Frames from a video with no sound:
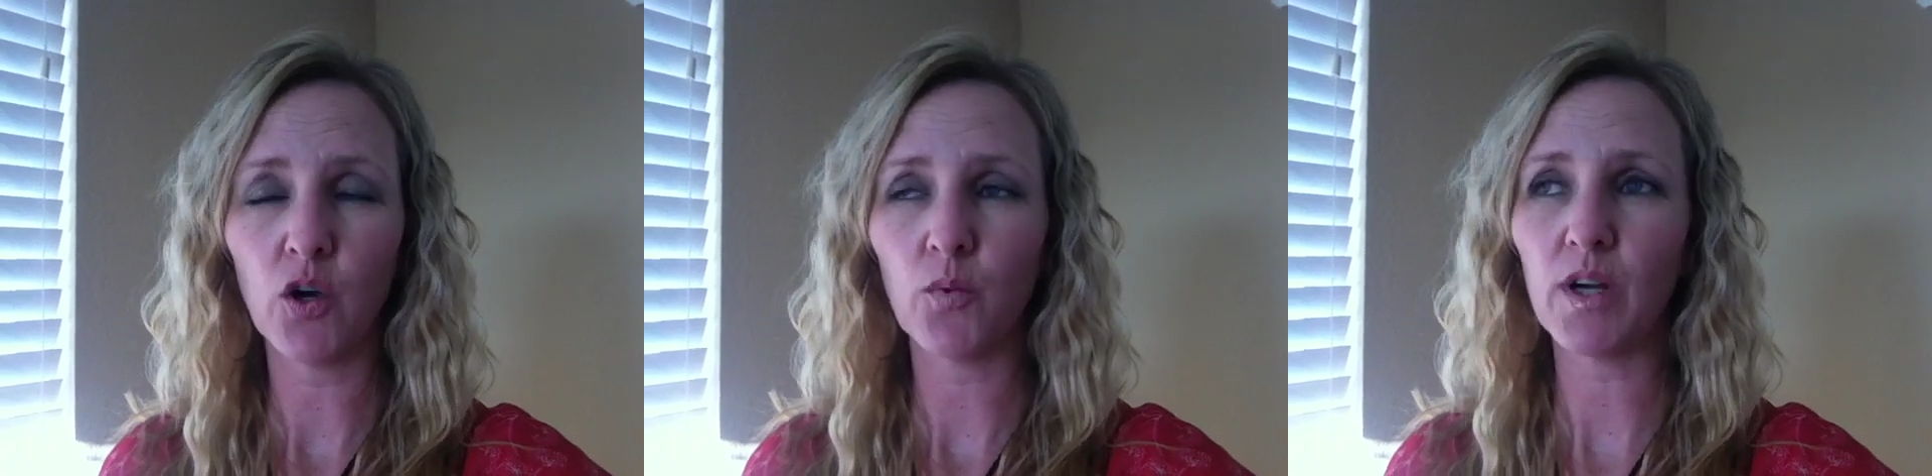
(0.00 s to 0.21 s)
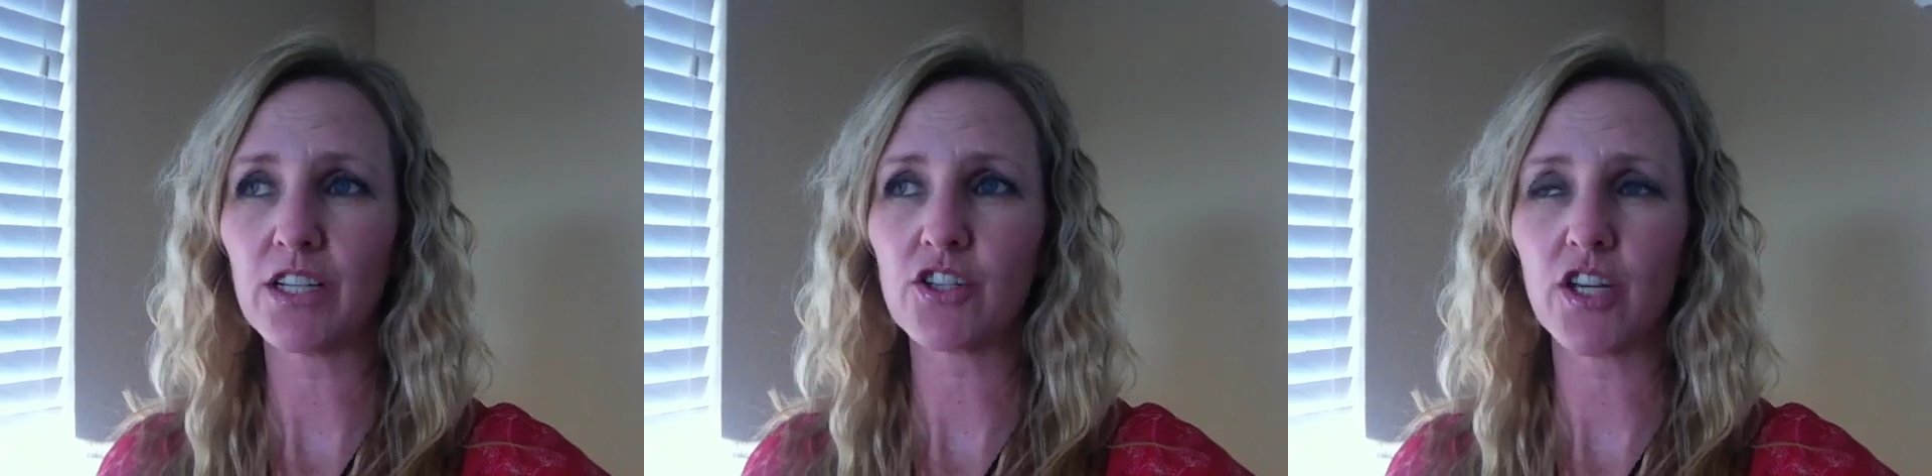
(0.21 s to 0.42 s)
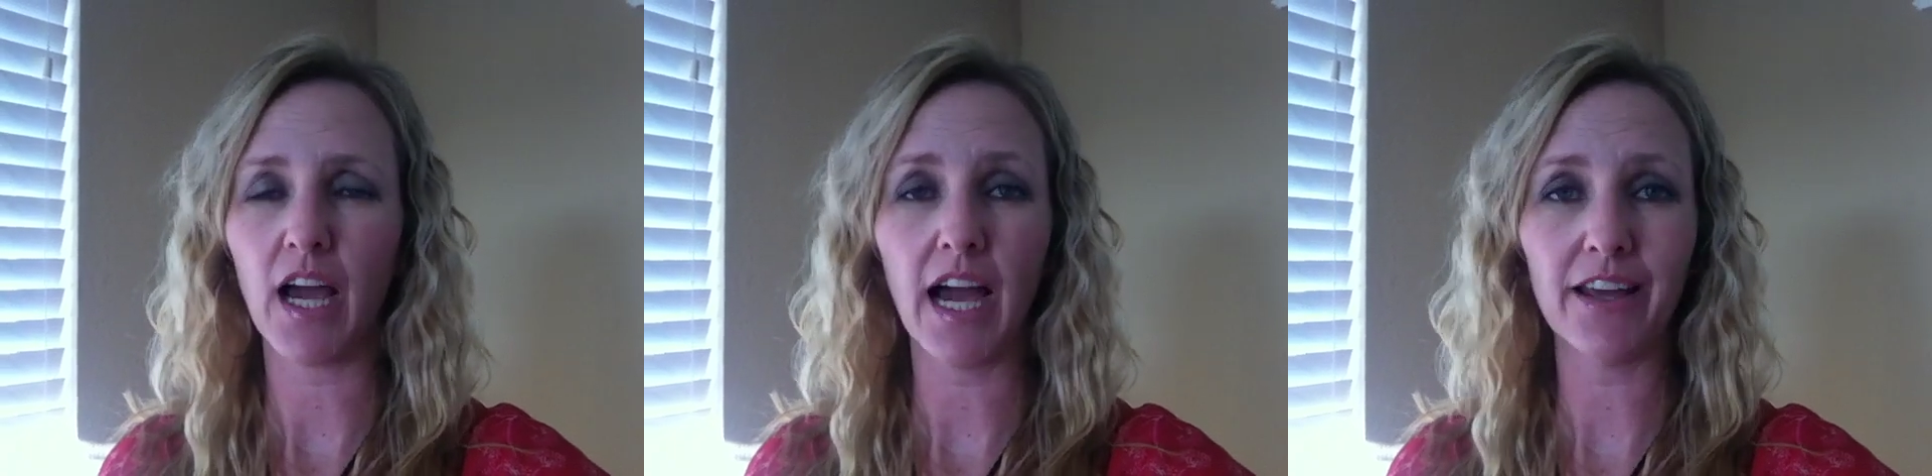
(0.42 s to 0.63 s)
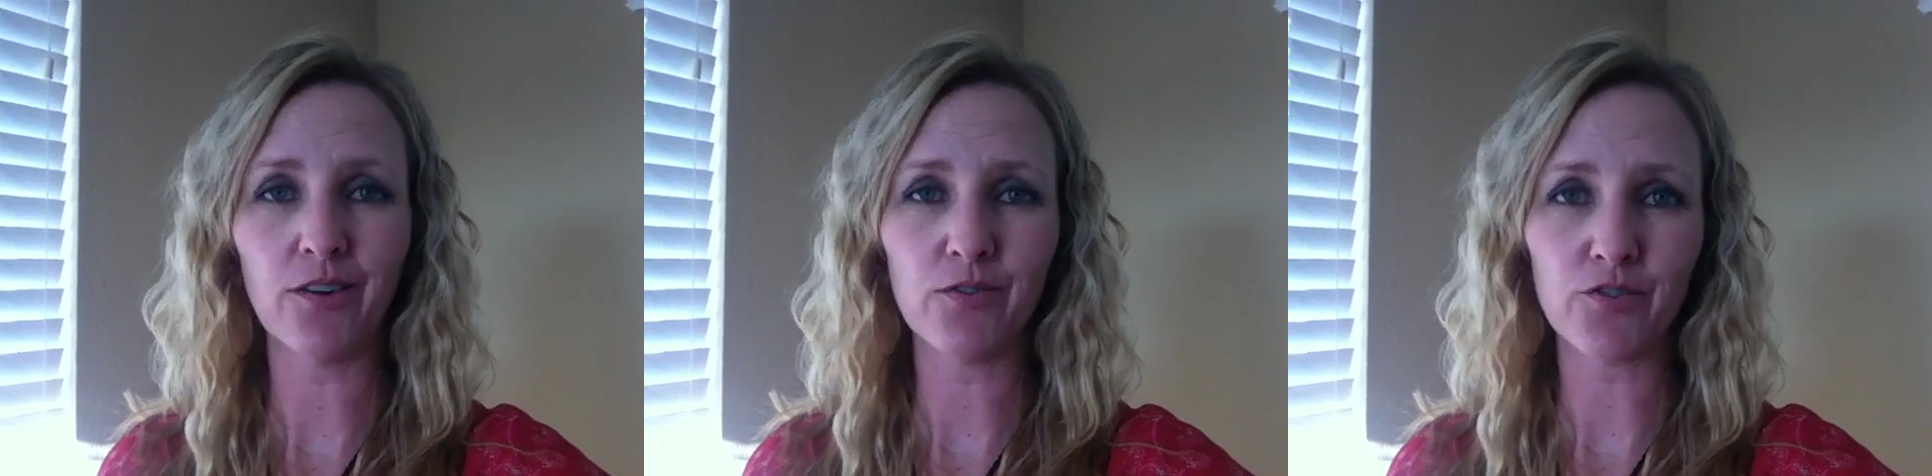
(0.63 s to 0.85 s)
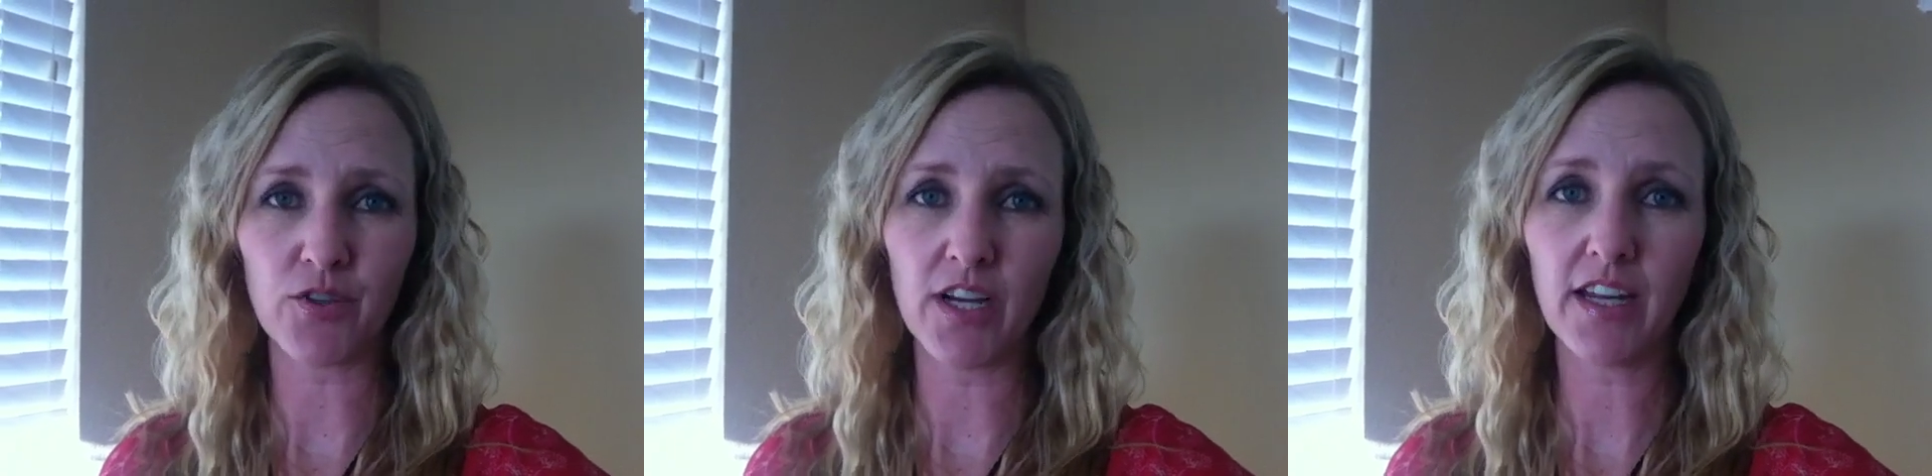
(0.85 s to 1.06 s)
which I
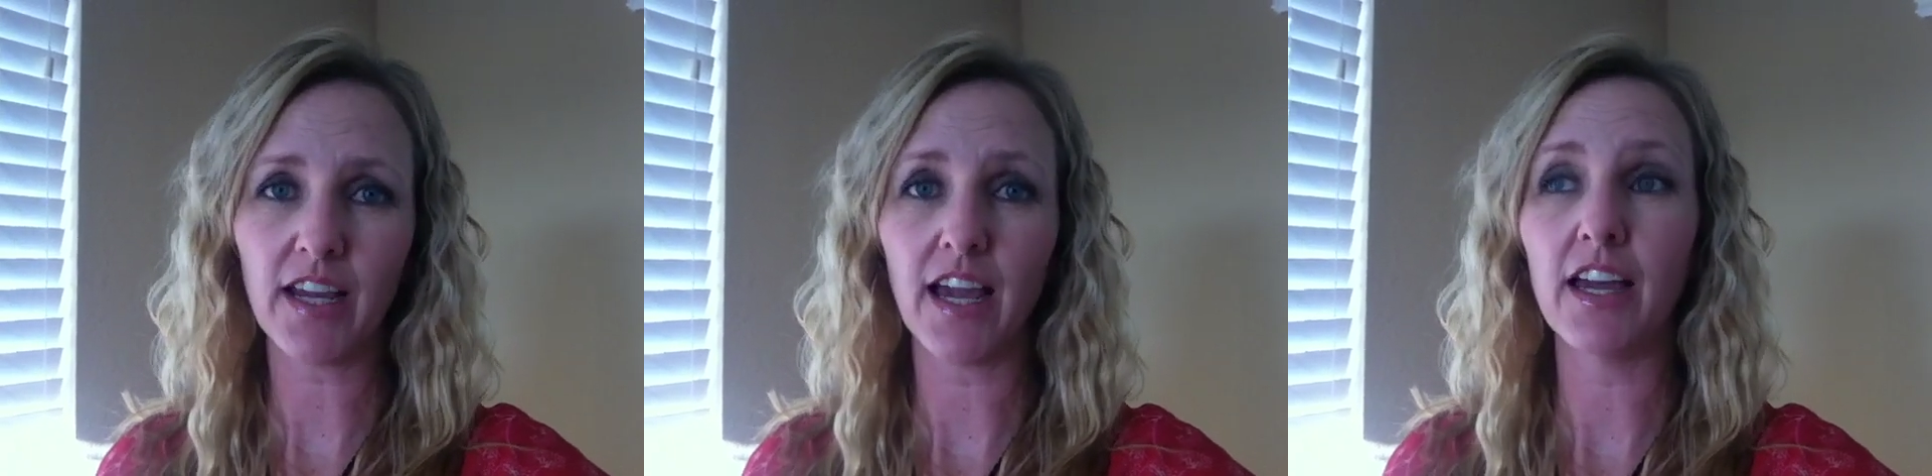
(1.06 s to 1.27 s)
don't drink,